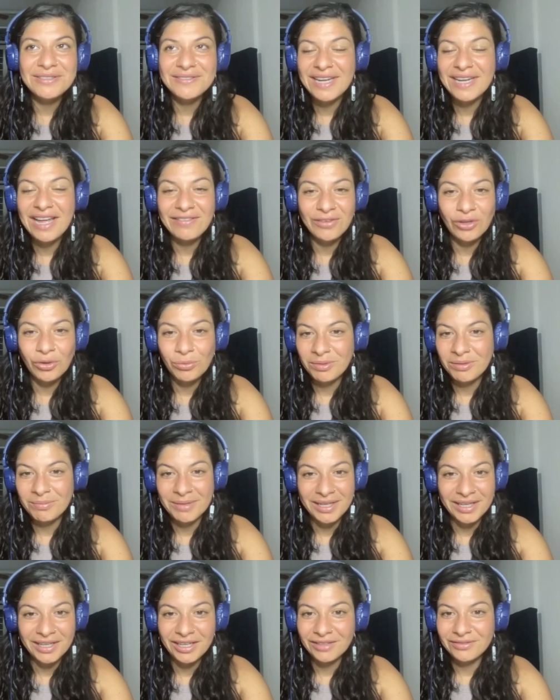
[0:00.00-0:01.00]
even have open
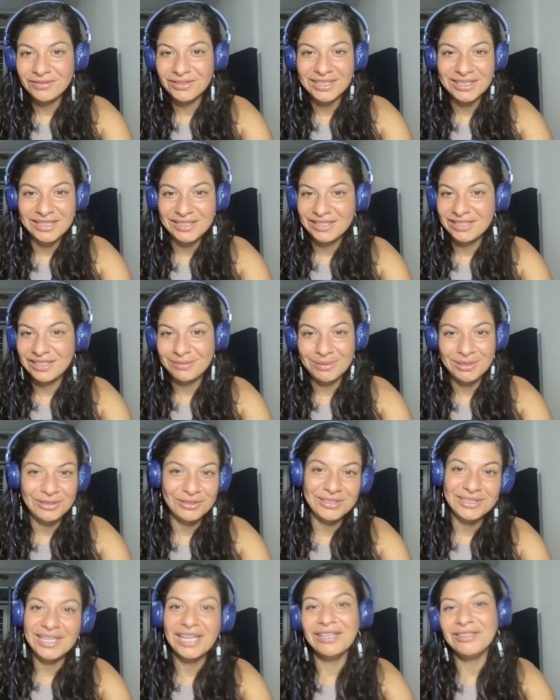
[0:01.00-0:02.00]
money conversations with
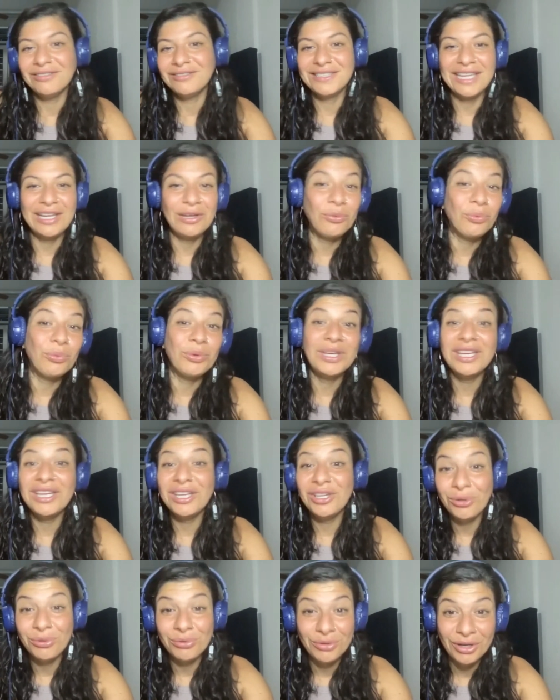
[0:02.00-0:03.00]
ourselves. Like we
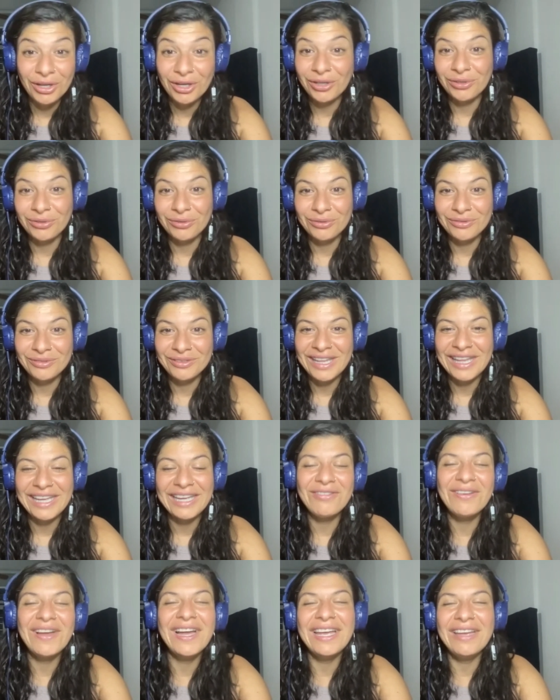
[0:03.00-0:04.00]
don't know, like
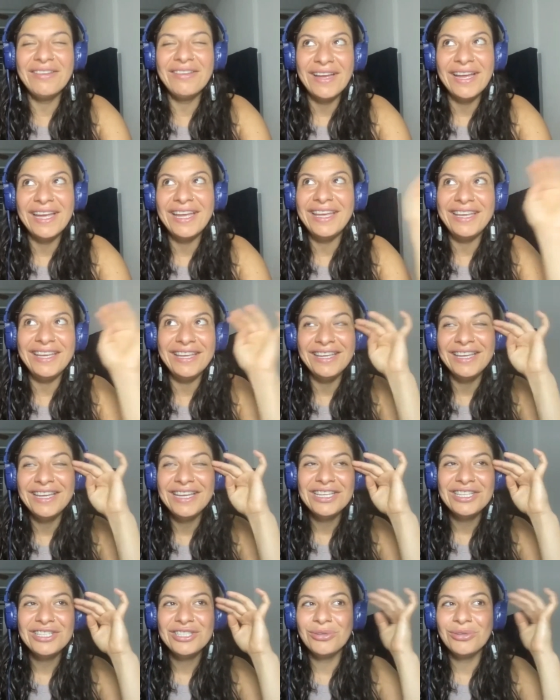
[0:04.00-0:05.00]
if I
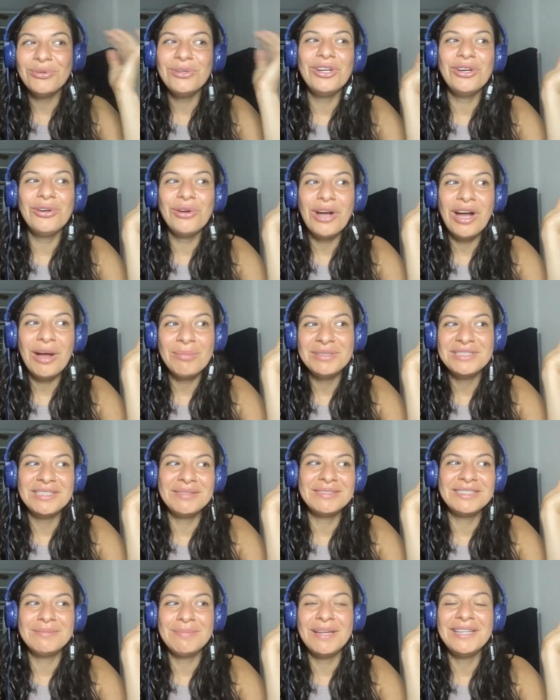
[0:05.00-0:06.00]
don't know how much
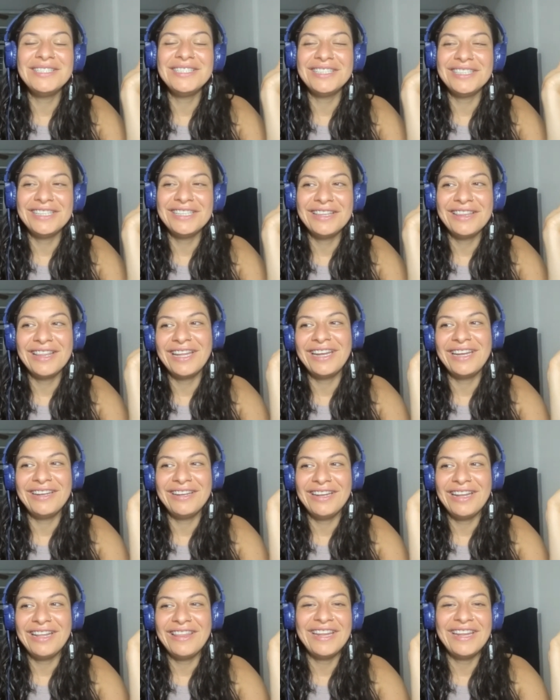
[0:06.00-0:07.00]
I'm spending,
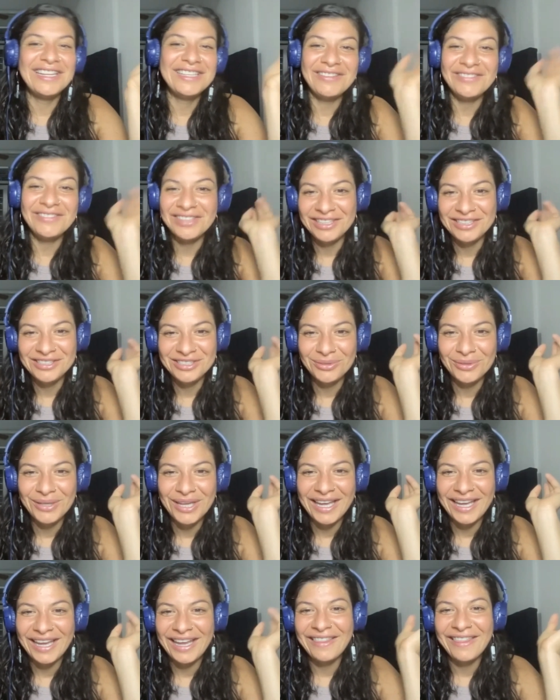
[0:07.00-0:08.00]
then everything's
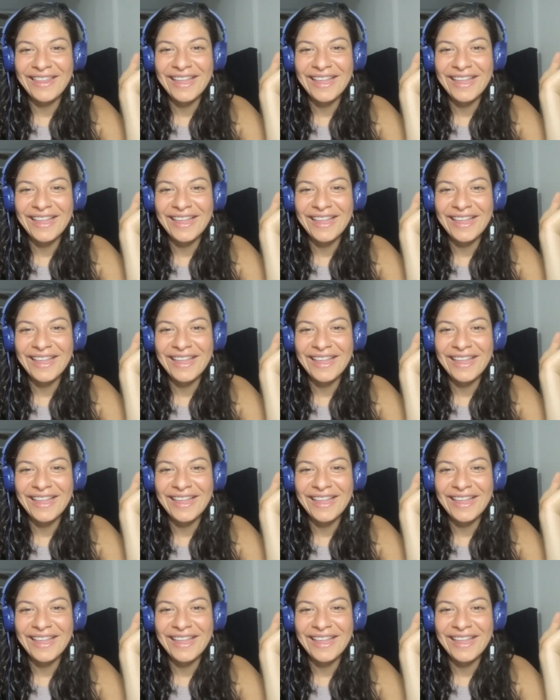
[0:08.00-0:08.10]
okay.